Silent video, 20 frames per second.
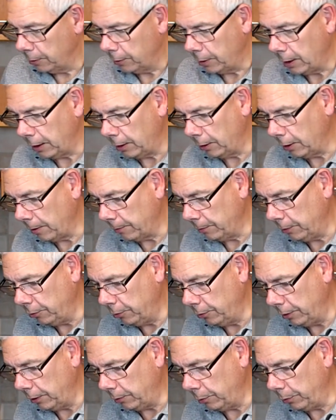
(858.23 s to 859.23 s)
I will
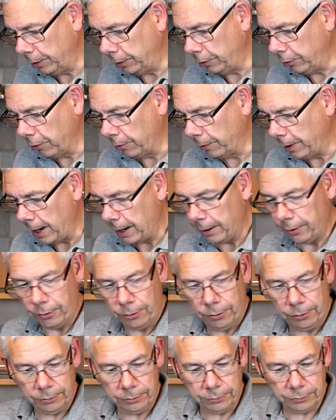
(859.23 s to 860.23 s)
do this with
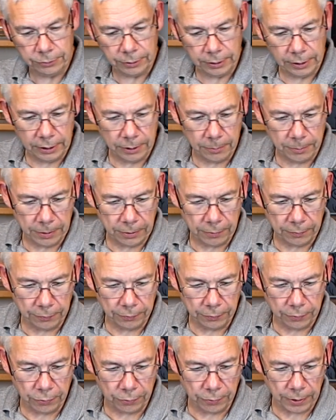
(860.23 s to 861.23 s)
coriander, so a little bit
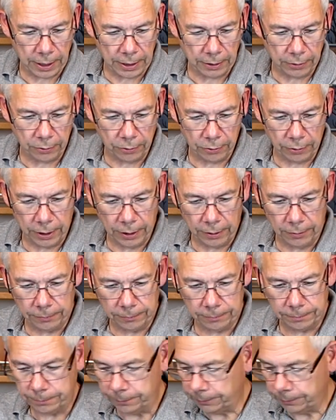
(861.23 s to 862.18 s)
of coriander here,